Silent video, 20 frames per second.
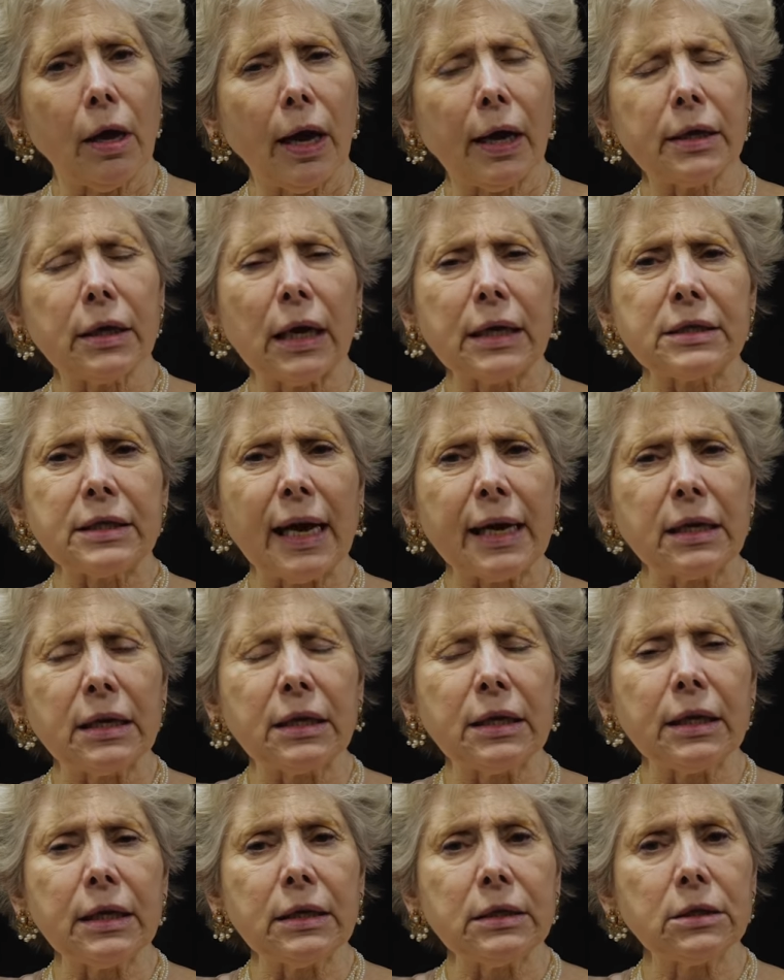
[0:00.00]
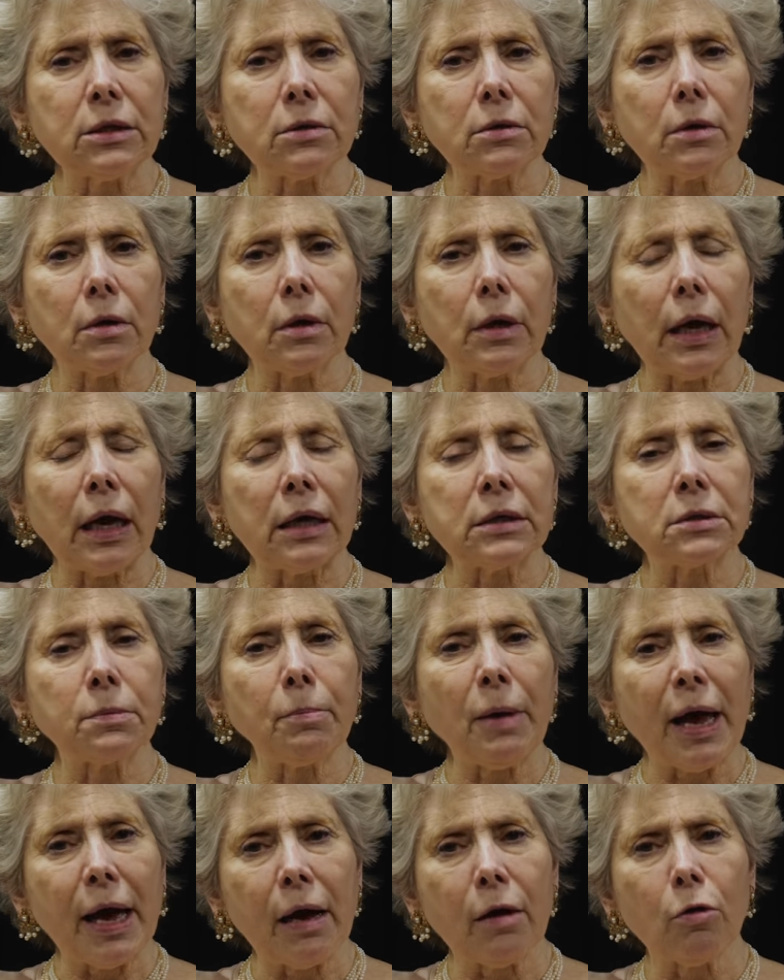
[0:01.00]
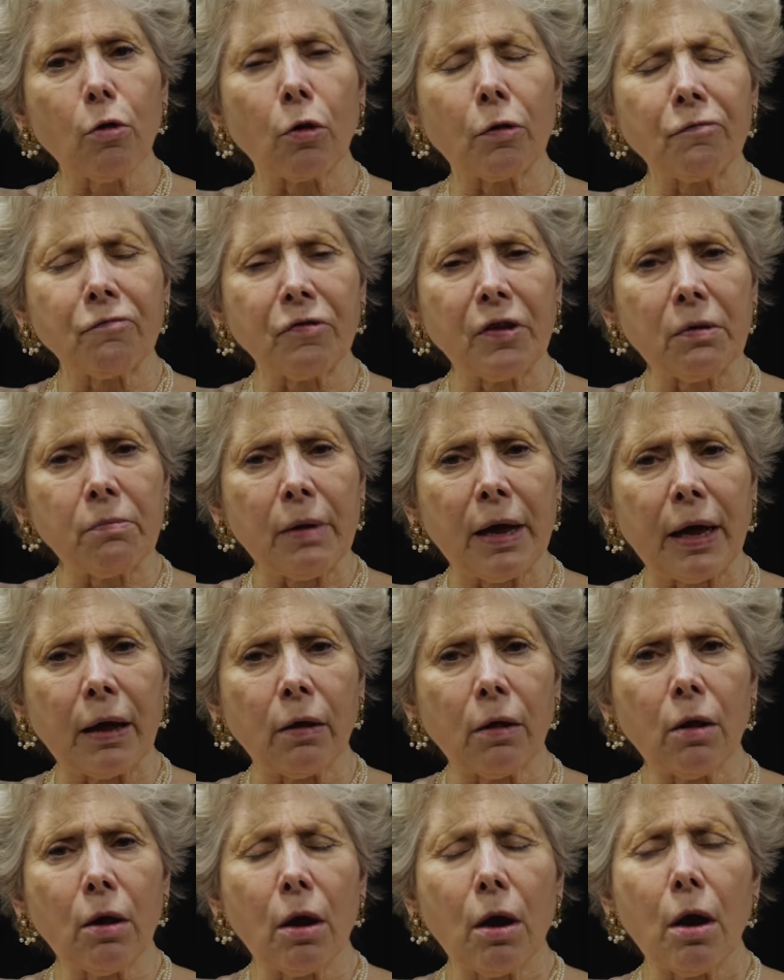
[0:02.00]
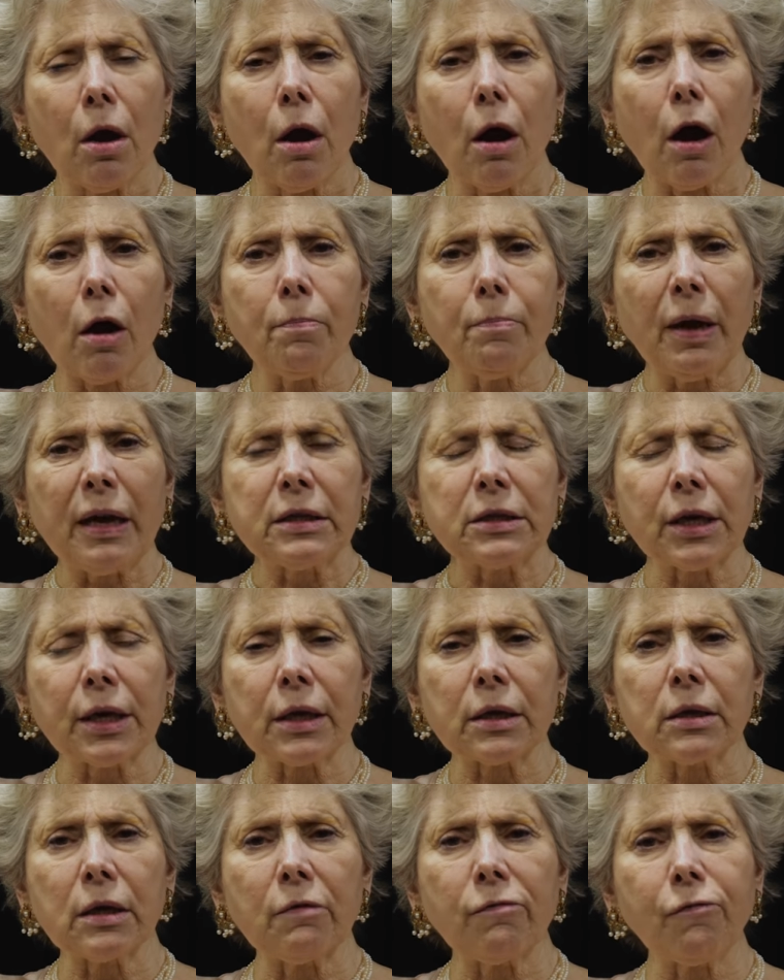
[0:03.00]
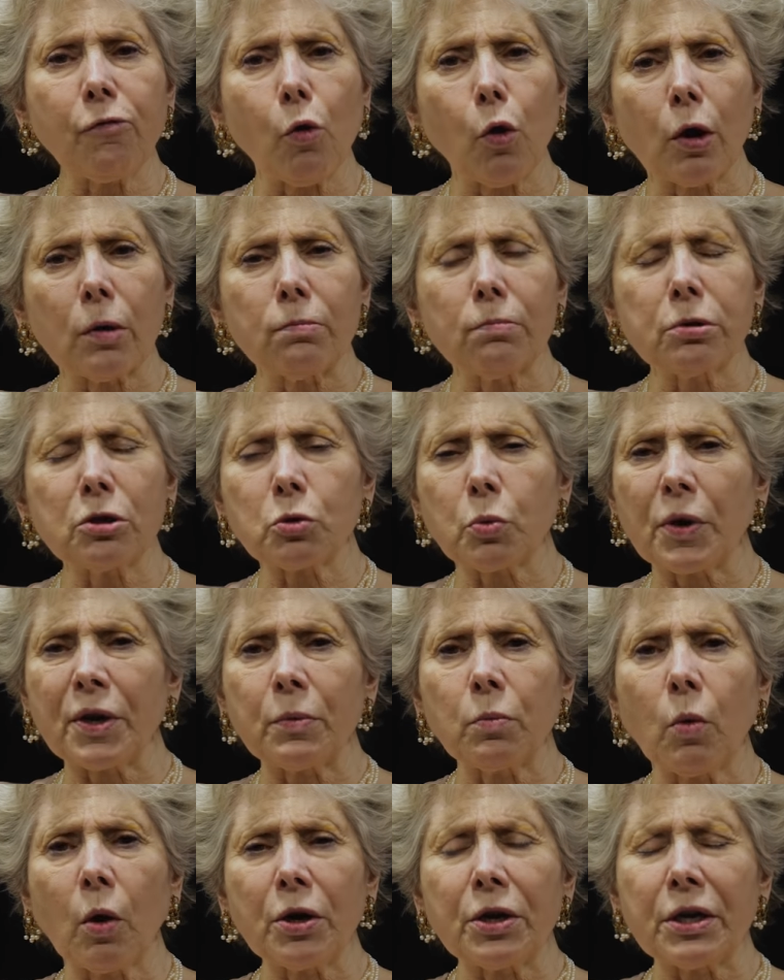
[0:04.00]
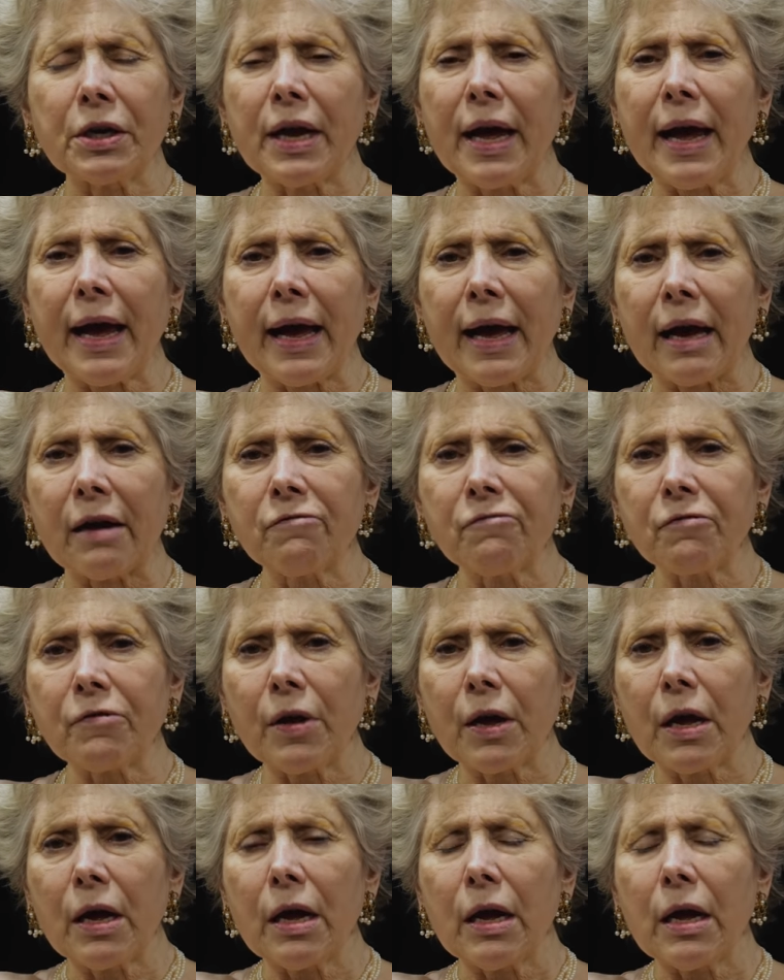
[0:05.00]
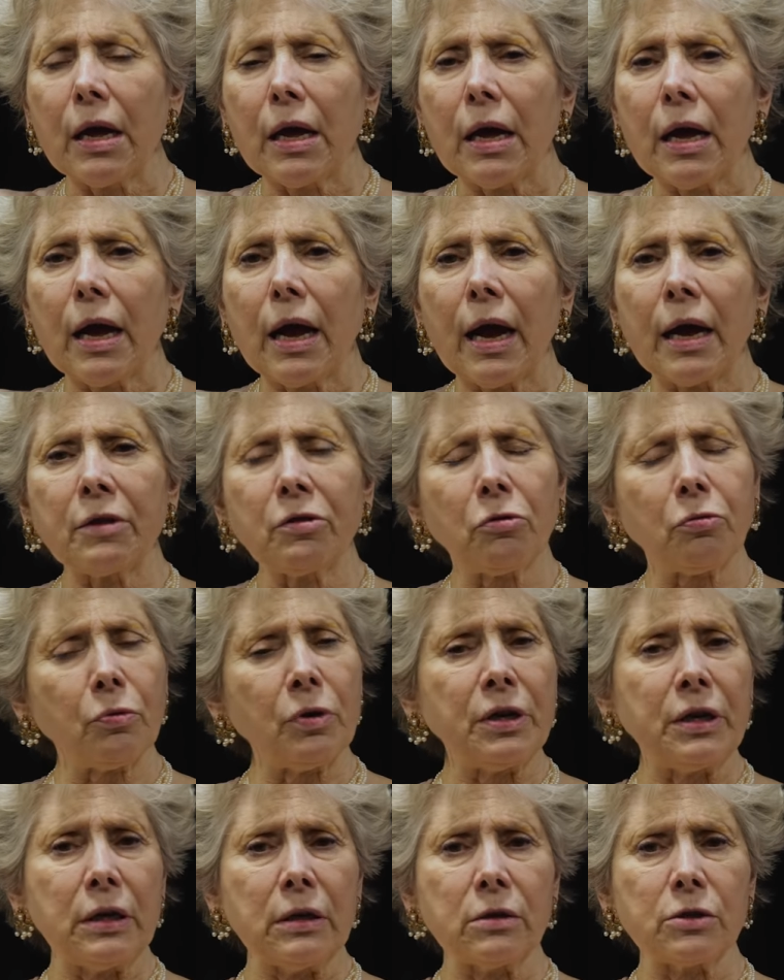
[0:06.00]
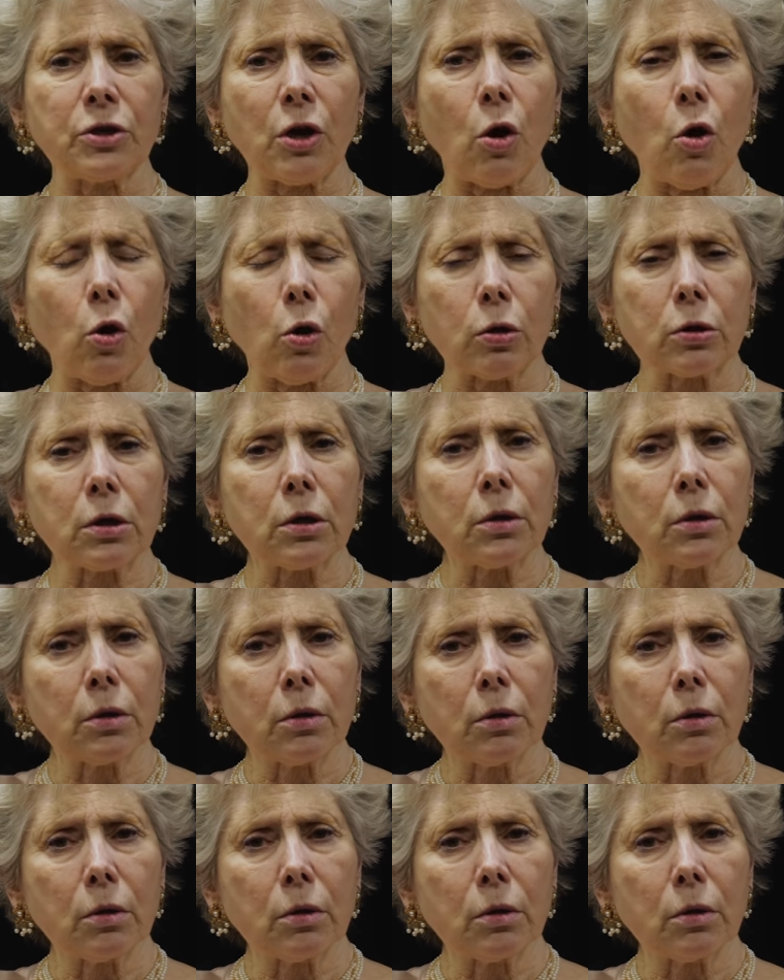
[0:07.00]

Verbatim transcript: And identities as male or female are basically formed between 1.5 and 3 years old.